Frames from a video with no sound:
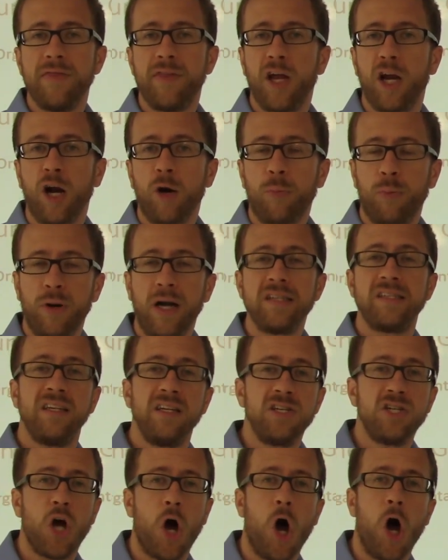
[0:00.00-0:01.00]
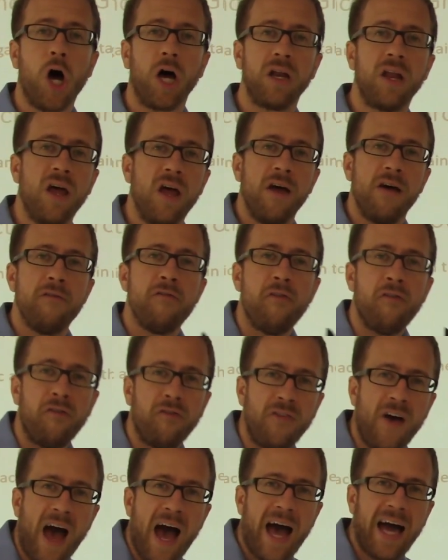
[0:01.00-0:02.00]
They're present on
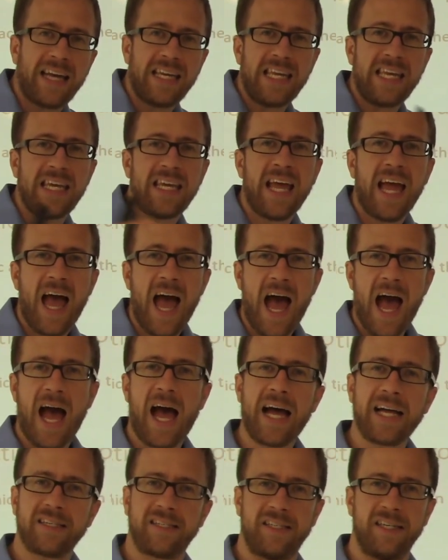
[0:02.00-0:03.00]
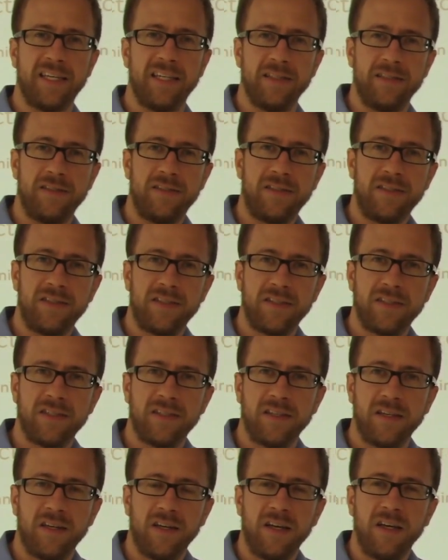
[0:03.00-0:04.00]
fatty
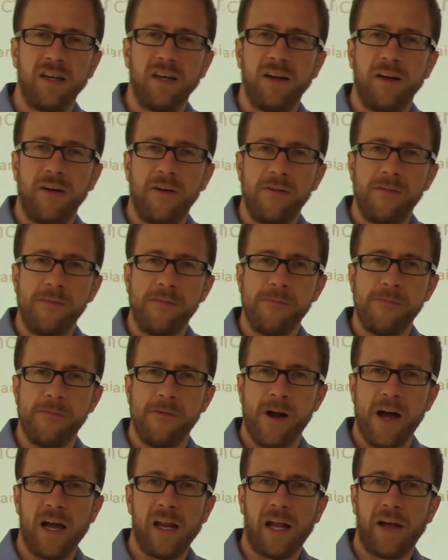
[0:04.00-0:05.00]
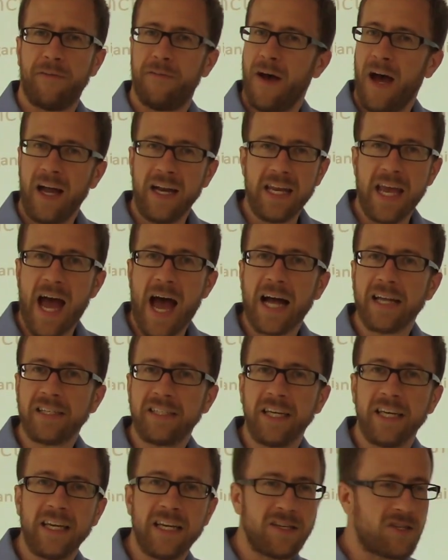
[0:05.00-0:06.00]
acids, right? A fatty
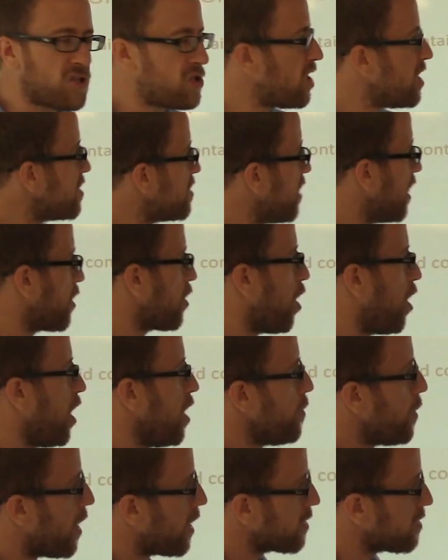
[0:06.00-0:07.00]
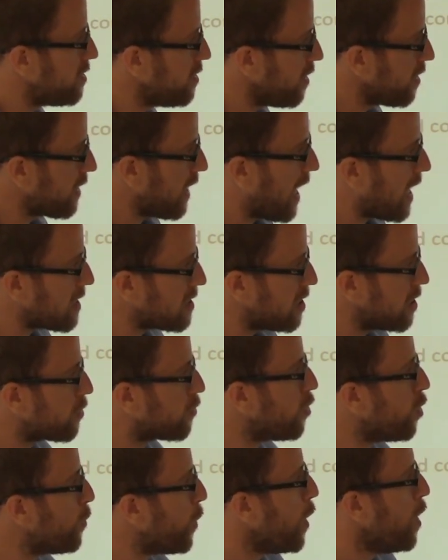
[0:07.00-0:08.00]
acid is just a carboxylic acid
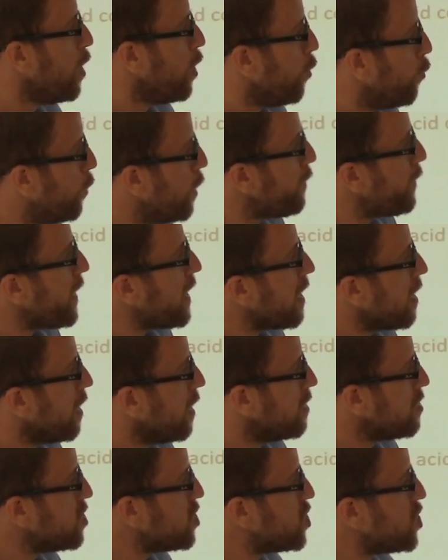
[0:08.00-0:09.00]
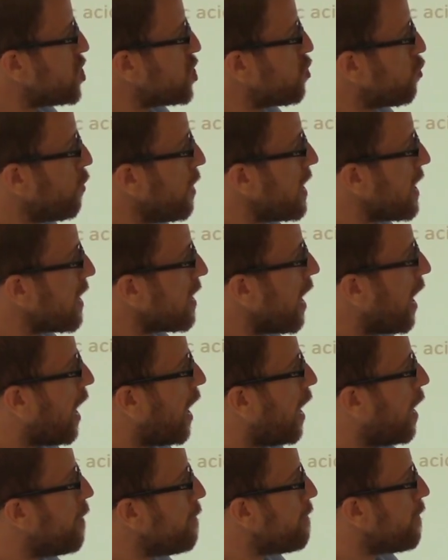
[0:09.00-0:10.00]
group with a string
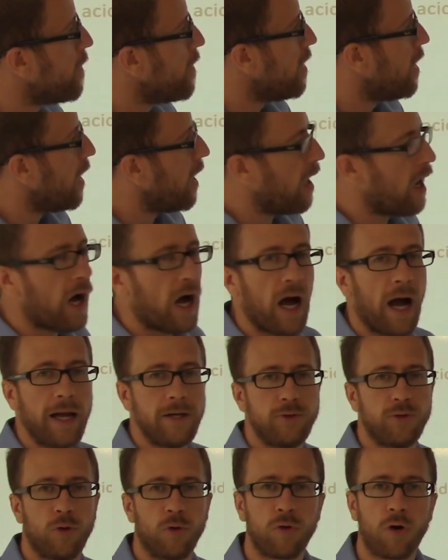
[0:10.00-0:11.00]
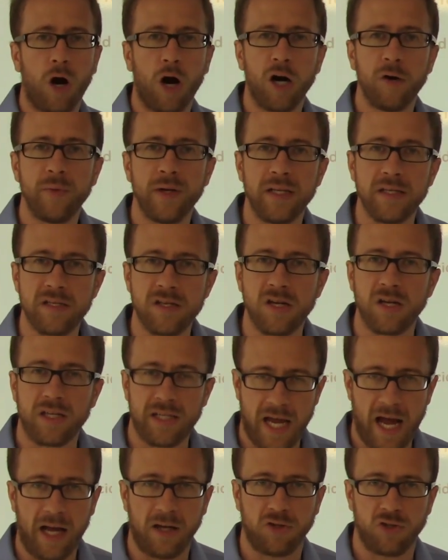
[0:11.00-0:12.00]
of hydrocarbons
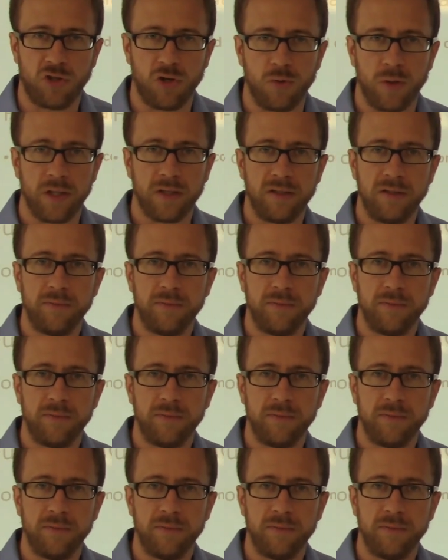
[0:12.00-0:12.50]
attached to it.